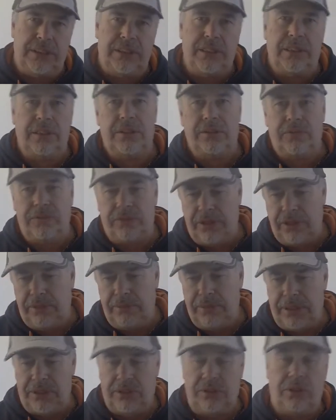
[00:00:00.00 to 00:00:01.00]
So it's very
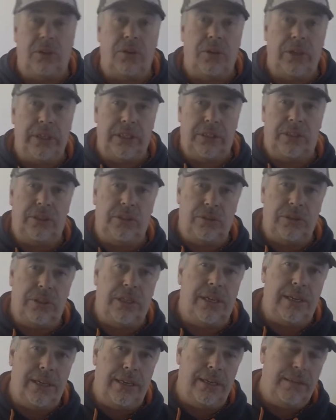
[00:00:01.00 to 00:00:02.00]
much like your
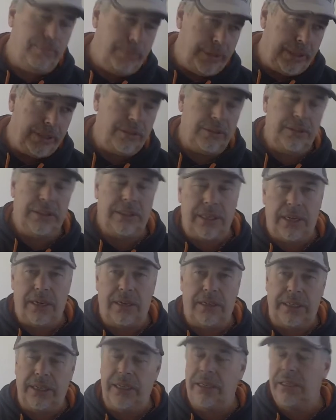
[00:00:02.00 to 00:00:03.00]
car, back onto the
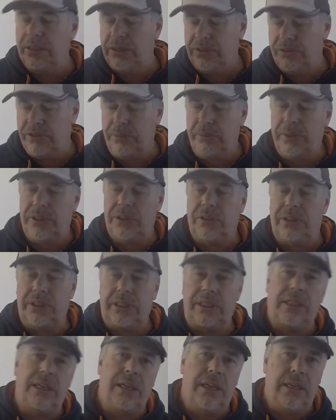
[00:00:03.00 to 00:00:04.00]
car again, it's very much
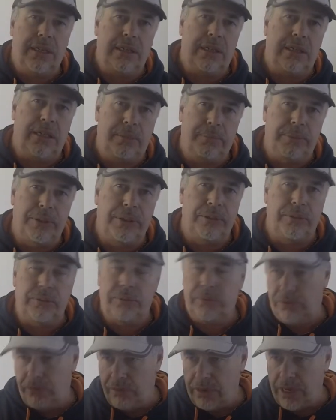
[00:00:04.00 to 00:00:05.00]
like your car going up a
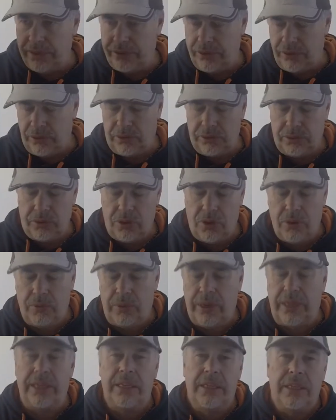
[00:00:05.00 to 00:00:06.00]
hill rather than along the
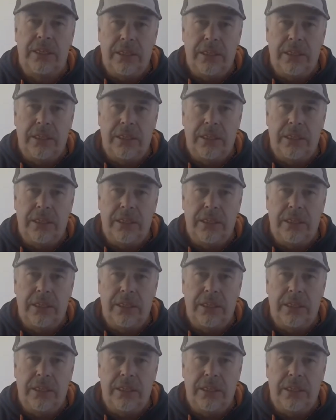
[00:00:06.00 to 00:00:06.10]
highway.